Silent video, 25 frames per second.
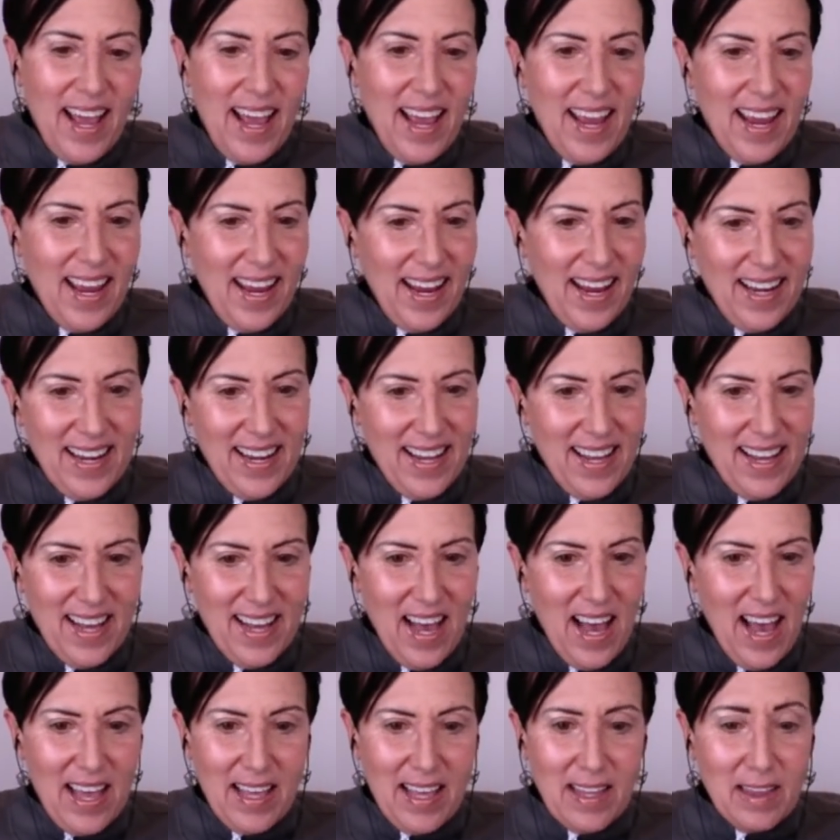And
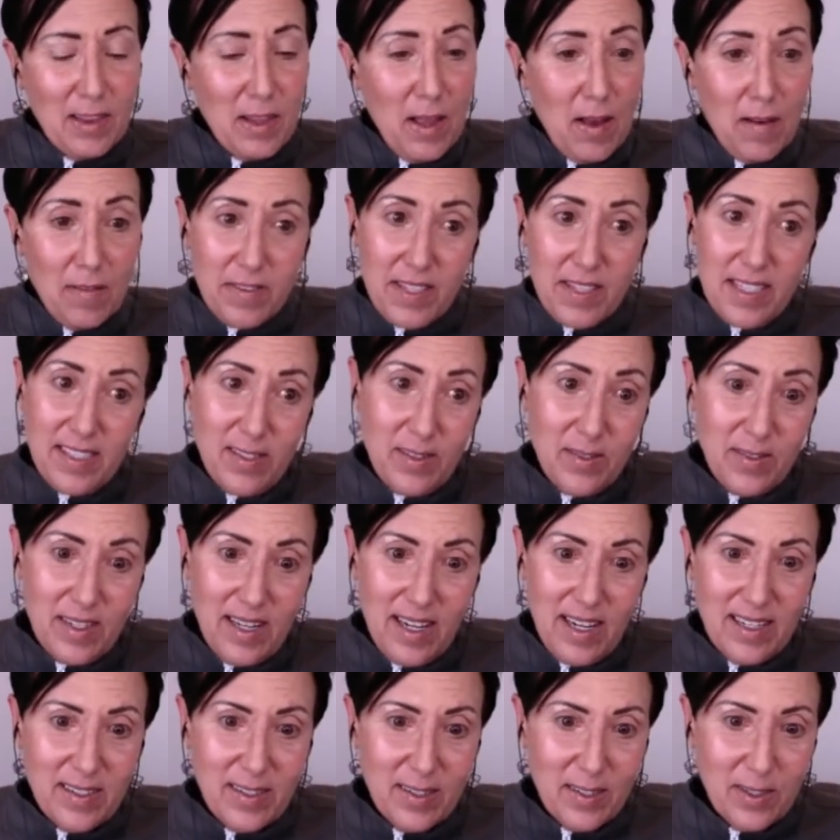I love these two
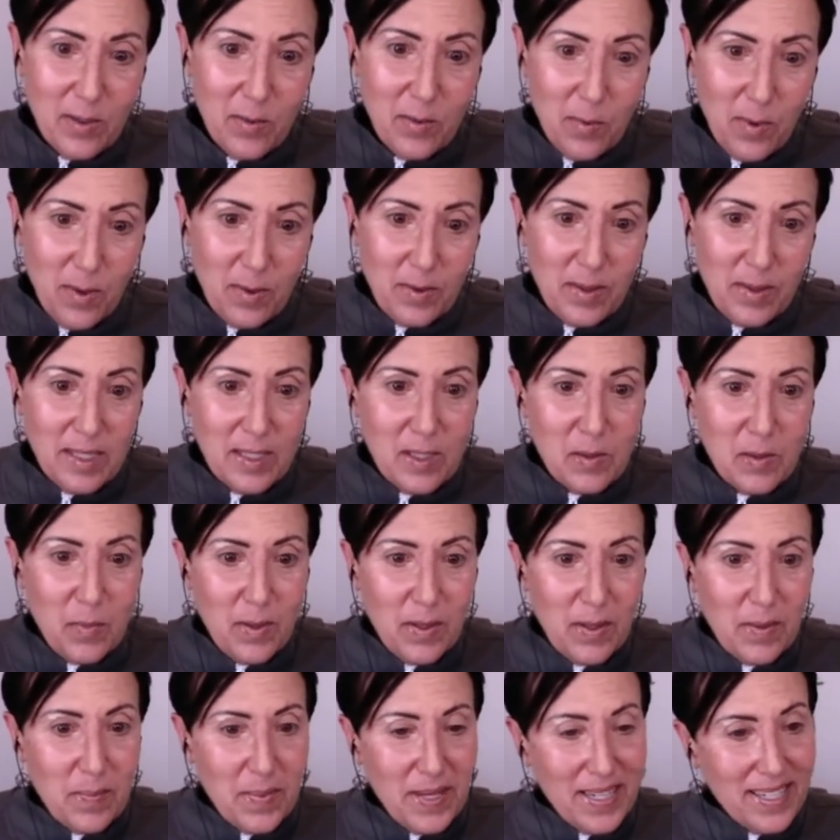doctors who wrote this
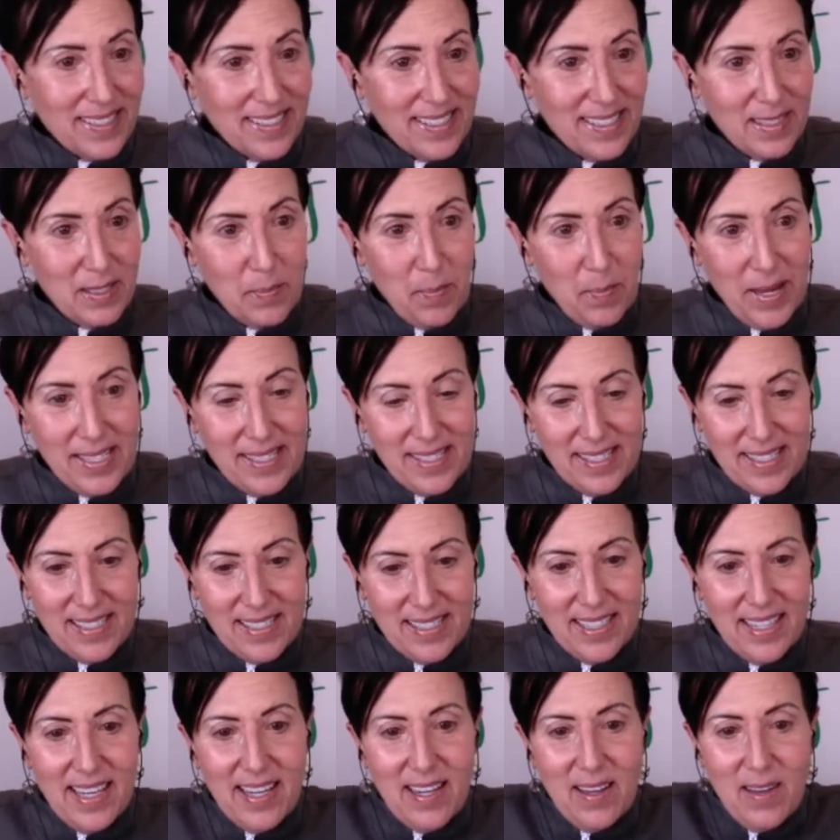book, because it's
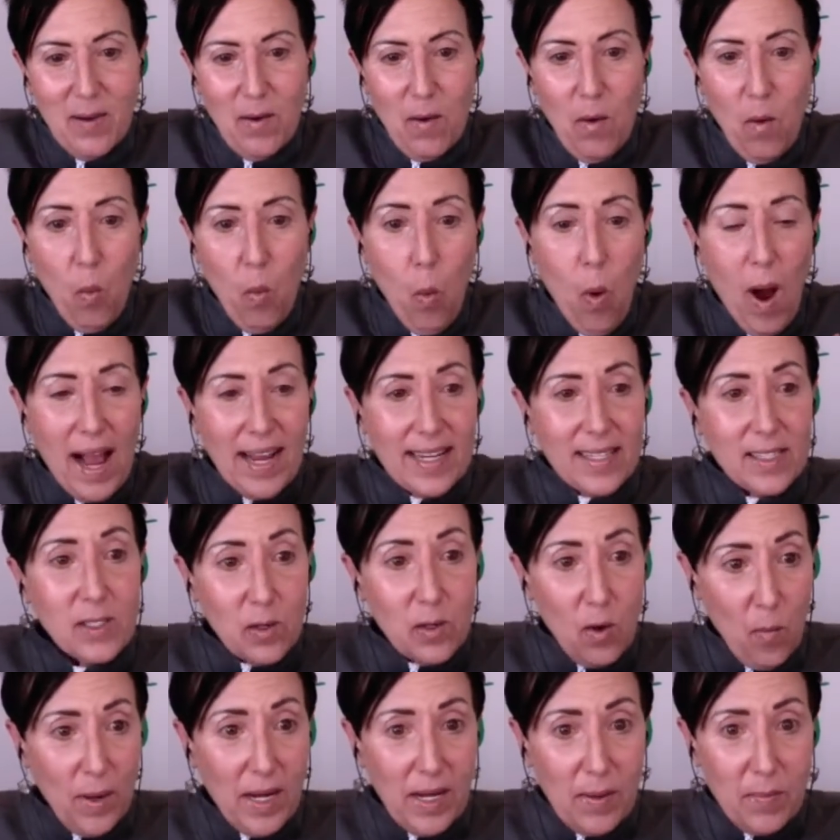basically why
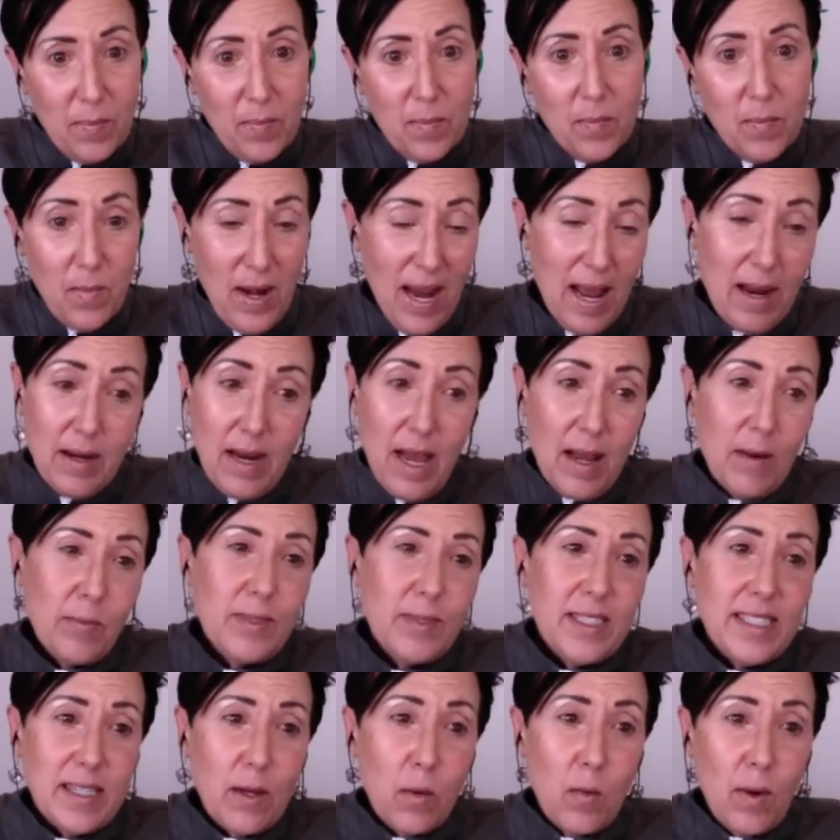so many, not, I
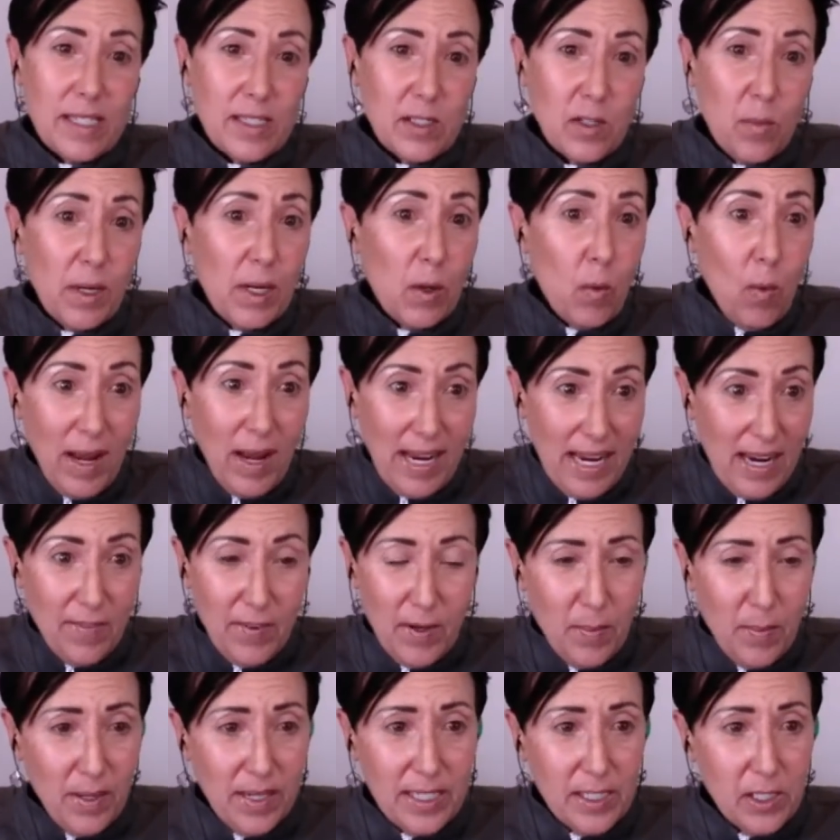wouldn't say why so many, why
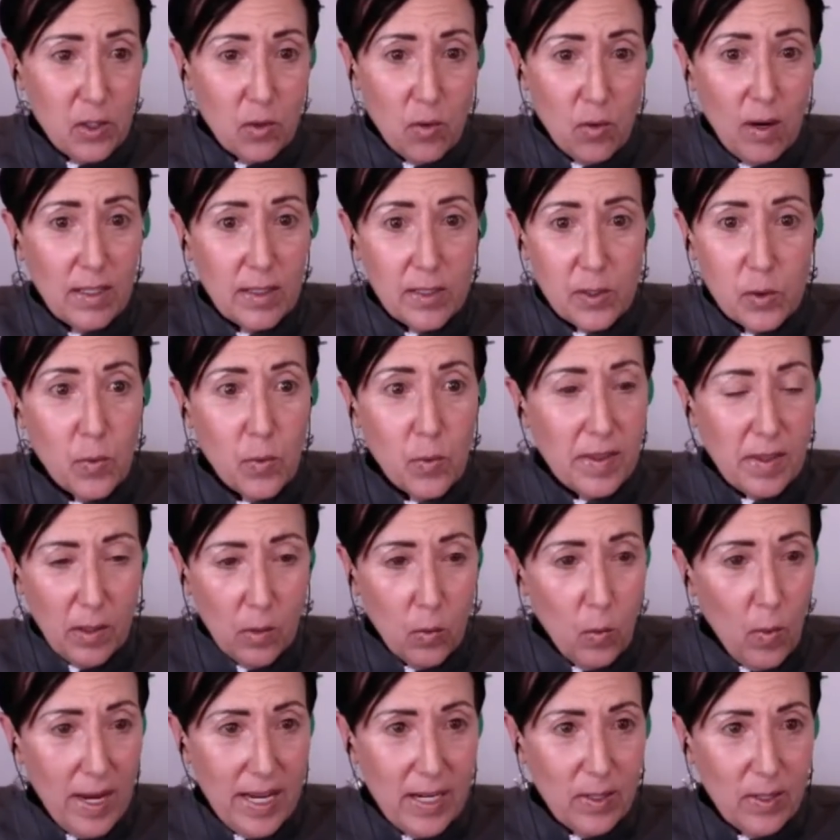everybody struggles with
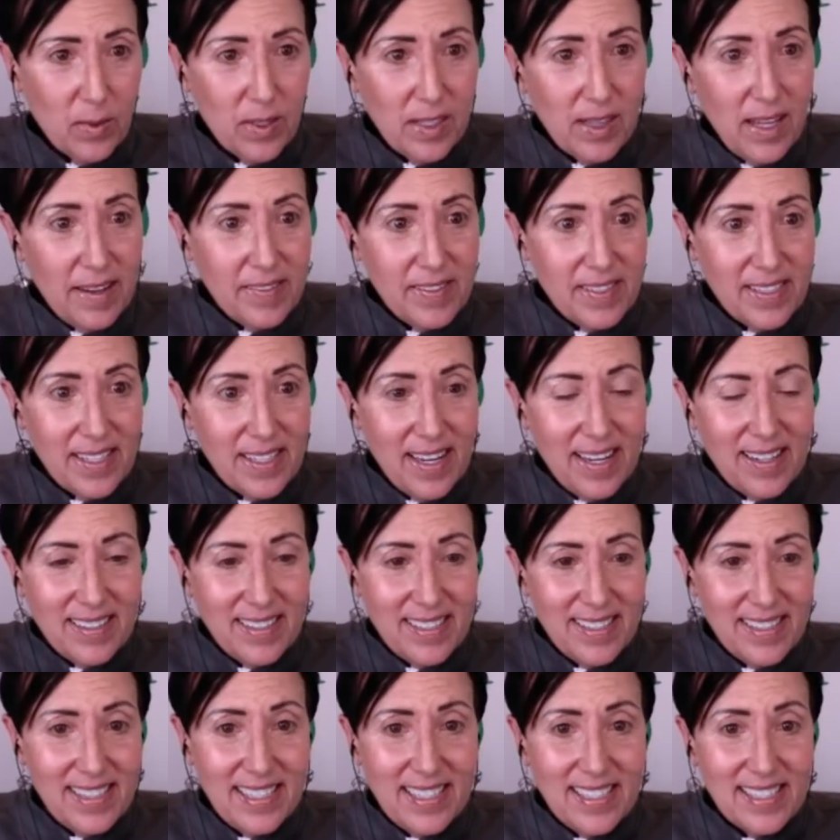their weight or a lifestyle
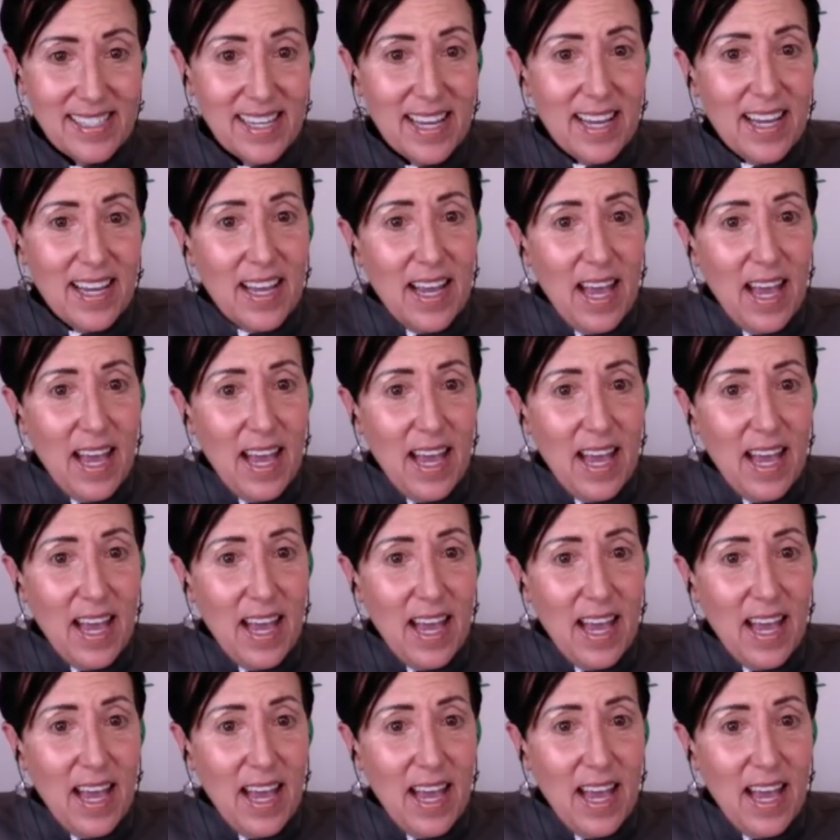disease,